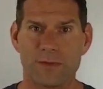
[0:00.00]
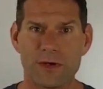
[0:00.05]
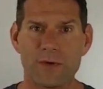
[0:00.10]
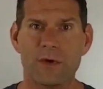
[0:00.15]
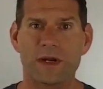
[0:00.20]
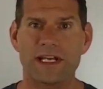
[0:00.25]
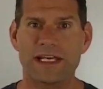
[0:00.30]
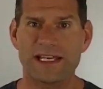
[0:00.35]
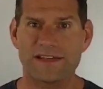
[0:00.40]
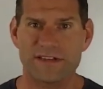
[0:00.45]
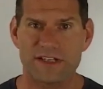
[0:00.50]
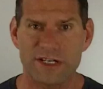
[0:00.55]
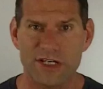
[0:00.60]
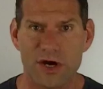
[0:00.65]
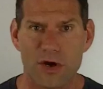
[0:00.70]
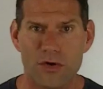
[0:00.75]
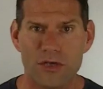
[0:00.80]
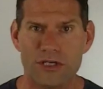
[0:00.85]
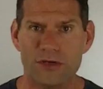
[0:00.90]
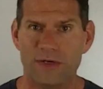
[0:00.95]
We want to get to
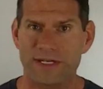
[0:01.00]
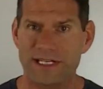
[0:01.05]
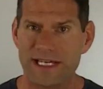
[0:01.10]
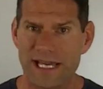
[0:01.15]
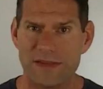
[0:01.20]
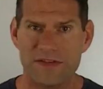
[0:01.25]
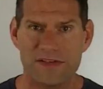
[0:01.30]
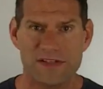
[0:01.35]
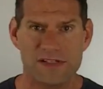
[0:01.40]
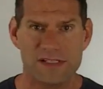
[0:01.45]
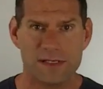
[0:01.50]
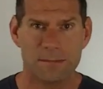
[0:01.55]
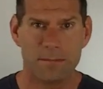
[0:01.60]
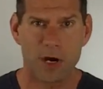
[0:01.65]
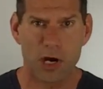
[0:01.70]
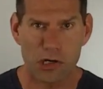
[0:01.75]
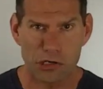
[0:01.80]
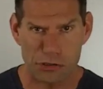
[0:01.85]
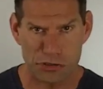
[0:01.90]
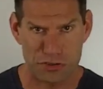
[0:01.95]
know you. And again, this is a
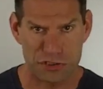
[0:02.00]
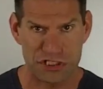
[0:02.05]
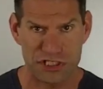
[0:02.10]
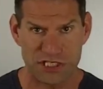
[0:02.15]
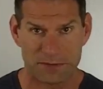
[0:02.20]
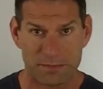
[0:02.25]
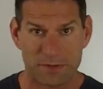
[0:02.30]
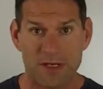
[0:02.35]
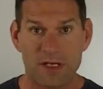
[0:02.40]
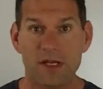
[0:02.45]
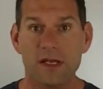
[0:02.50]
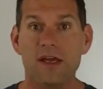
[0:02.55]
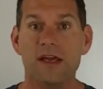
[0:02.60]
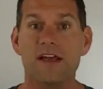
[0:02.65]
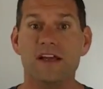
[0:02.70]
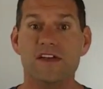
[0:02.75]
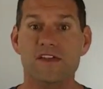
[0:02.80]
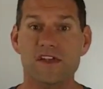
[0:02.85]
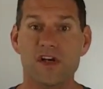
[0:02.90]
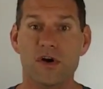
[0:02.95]
partnership.
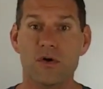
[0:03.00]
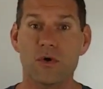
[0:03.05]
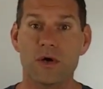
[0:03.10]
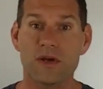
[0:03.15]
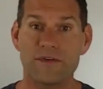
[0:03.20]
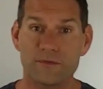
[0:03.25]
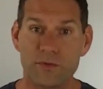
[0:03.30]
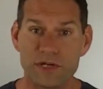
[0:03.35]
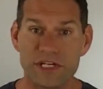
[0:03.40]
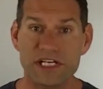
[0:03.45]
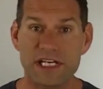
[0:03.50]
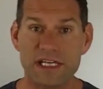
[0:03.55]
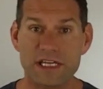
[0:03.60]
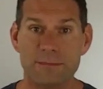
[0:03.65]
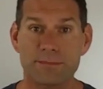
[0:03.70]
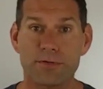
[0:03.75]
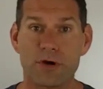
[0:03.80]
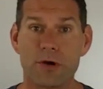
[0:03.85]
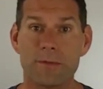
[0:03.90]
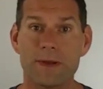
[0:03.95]
So if, when you get
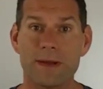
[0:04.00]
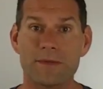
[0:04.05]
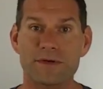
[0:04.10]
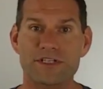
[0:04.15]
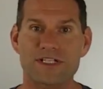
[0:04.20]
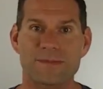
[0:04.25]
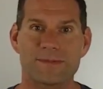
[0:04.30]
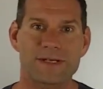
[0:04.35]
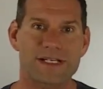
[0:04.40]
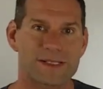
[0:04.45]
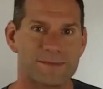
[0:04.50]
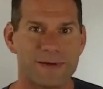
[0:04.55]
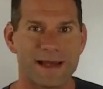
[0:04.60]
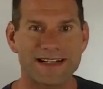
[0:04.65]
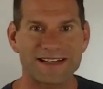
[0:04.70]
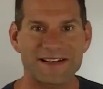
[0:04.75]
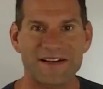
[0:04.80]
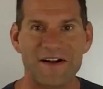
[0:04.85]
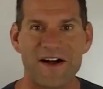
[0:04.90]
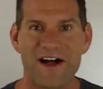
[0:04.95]
the pro membership,
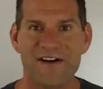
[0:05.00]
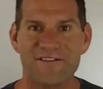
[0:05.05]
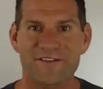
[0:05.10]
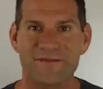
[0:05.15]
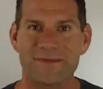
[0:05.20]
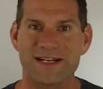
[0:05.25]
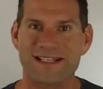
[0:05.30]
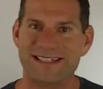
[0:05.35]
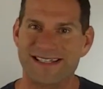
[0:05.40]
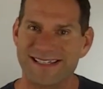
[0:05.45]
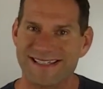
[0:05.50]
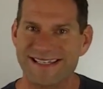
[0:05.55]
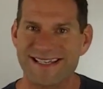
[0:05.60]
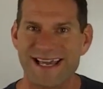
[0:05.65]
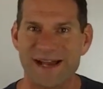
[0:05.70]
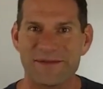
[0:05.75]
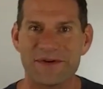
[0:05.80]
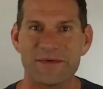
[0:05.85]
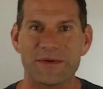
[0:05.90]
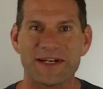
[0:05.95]
expect a call from us because
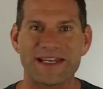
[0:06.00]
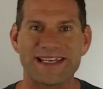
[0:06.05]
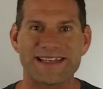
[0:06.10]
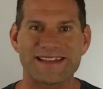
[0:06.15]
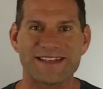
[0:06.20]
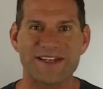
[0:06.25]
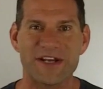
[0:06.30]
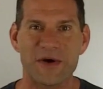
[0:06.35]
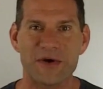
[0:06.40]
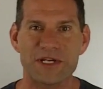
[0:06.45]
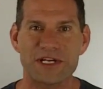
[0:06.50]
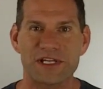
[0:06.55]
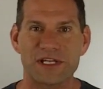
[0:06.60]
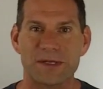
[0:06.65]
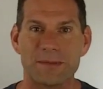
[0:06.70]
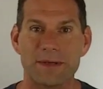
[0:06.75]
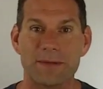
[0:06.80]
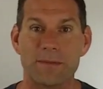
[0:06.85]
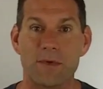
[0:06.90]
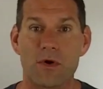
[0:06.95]
again, we want to get to know you a
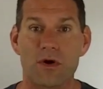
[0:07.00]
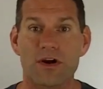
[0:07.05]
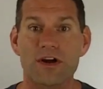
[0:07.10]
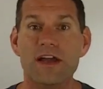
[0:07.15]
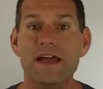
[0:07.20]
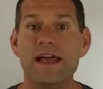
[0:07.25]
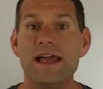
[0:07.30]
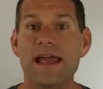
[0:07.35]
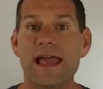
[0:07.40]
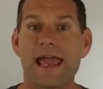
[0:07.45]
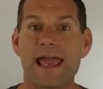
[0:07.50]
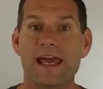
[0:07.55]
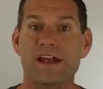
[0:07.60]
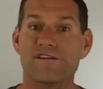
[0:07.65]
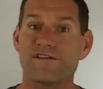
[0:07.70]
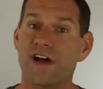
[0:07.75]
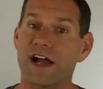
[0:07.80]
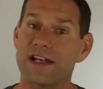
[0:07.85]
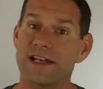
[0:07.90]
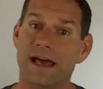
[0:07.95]
little bit more
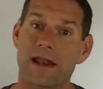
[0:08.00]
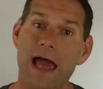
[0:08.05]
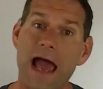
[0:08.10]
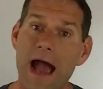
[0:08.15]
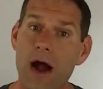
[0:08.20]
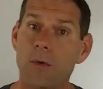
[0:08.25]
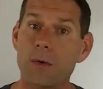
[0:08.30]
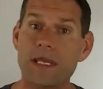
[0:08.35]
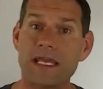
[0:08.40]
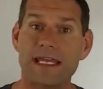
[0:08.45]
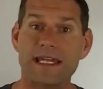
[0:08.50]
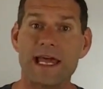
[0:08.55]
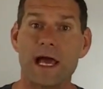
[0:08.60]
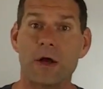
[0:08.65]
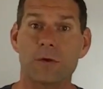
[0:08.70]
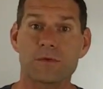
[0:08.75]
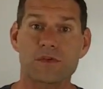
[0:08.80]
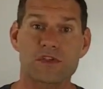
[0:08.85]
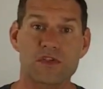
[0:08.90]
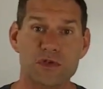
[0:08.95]
and find out how we can
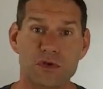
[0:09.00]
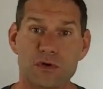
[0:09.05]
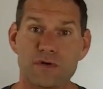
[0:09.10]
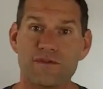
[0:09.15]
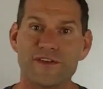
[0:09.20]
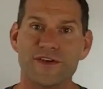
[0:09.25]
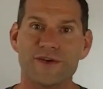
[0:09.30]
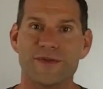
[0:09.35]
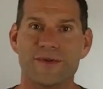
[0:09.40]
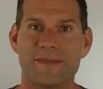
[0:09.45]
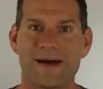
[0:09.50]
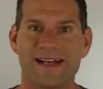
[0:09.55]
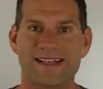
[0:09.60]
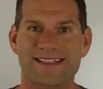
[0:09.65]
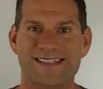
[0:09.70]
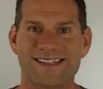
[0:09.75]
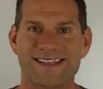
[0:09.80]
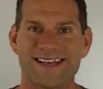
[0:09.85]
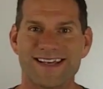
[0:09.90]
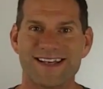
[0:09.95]
help serve you the
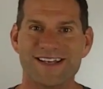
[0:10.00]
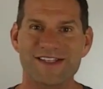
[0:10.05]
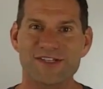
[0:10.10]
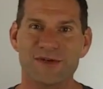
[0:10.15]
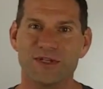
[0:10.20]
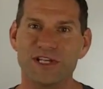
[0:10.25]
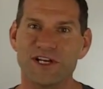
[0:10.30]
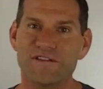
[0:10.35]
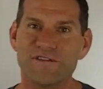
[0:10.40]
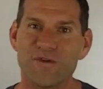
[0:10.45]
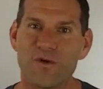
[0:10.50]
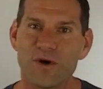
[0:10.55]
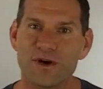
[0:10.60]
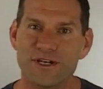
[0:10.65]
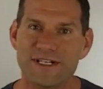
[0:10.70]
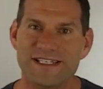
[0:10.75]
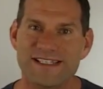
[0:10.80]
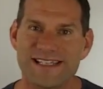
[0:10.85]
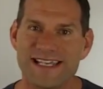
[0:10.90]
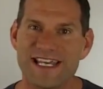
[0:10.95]
best. So I look
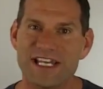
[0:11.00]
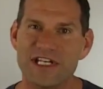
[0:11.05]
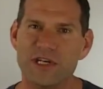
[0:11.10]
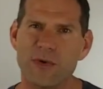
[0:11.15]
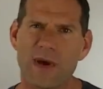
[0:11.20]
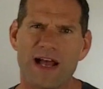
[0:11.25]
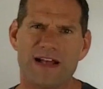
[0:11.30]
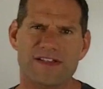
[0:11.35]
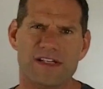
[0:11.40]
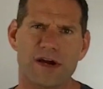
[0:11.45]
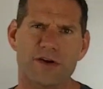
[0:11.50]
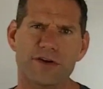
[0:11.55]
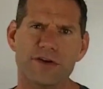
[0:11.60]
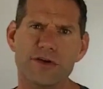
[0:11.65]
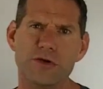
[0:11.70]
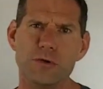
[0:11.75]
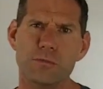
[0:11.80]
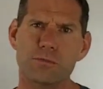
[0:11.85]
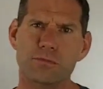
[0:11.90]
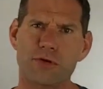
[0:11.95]
forward to seeing you as our
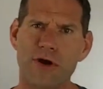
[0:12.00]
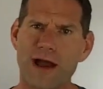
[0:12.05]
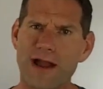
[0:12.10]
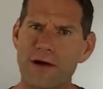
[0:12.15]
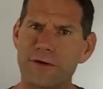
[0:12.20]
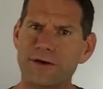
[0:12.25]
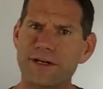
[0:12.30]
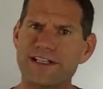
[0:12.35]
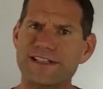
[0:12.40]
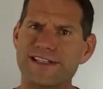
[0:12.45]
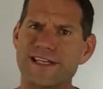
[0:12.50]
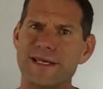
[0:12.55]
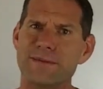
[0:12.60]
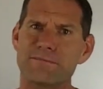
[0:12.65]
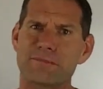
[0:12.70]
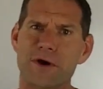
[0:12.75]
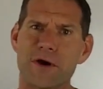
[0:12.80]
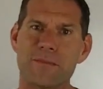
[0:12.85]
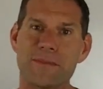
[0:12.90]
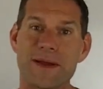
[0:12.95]
new Priority
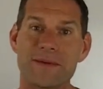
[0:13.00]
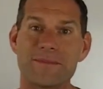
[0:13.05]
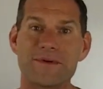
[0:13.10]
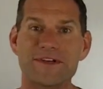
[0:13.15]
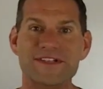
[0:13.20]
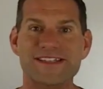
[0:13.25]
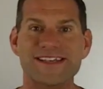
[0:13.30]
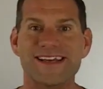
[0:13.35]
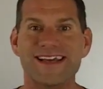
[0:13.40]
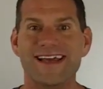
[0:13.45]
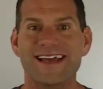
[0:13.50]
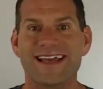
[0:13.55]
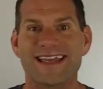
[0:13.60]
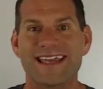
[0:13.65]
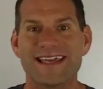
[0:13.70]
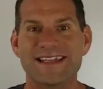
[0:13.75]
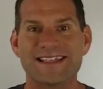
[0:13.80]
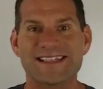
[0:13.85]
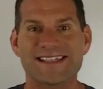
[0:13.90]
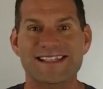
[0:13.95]
Team Pro members.
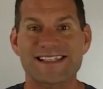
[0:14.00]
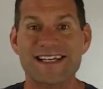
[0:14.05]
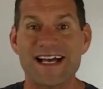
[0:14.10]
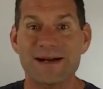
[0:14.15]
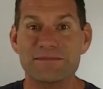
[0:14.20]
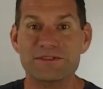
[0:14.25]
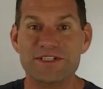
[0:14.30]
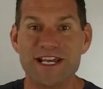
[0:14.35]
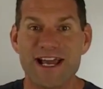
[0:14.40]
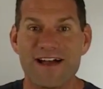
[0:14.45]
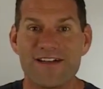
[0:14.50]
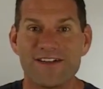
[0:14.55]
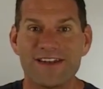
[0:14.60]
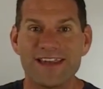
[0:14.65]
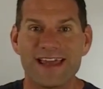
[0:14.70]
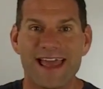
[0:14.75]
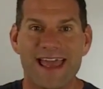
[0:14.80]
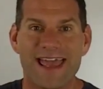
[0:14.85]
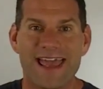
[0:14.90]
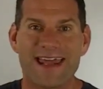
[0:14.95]
Again, this is Tom
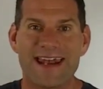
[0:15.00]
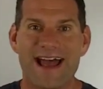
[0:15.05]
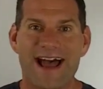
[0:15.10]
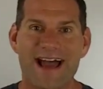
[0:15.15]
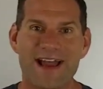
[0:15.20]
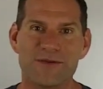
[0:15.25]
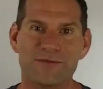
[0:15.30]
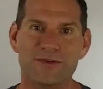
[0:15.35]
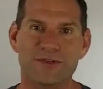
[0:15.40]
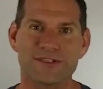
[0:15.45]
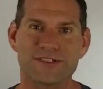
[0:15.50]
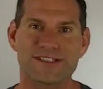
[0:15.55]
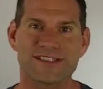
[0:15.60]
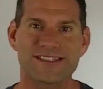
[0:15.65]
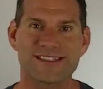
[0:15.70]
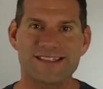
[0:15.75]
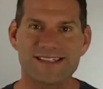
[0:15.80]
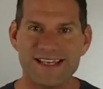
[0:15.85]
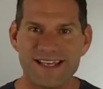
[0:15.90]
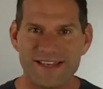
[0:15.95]
Challan, and I will
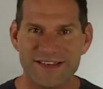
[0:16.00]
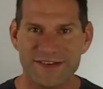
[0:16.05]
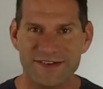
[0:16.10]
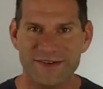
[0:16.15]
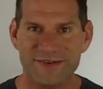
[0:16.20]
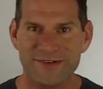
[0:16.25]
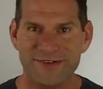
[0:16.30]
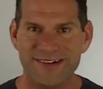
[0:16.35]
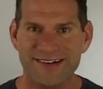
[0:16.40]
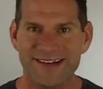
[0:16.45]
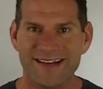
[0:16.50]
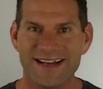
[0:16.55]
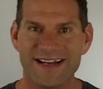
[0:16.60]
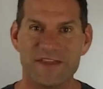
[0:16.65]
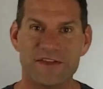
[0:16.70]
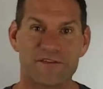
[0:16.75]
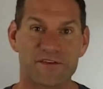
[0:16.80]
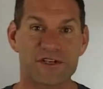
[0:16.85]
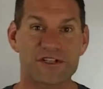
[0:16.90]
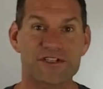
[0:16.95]
see you
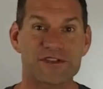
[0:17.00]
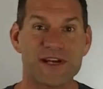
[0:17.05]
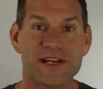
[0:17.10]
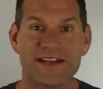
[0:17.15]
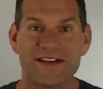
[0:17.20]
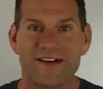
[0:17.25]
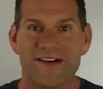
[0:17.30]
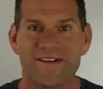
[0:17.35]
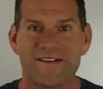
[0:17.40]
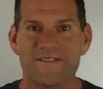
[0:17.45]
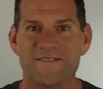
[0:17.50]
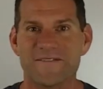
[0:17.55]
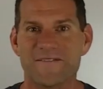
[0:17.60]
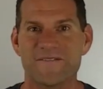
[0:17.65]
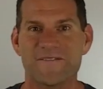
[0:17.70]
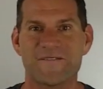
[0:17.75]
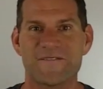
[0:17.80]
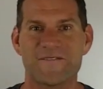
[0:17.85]
in the first training call.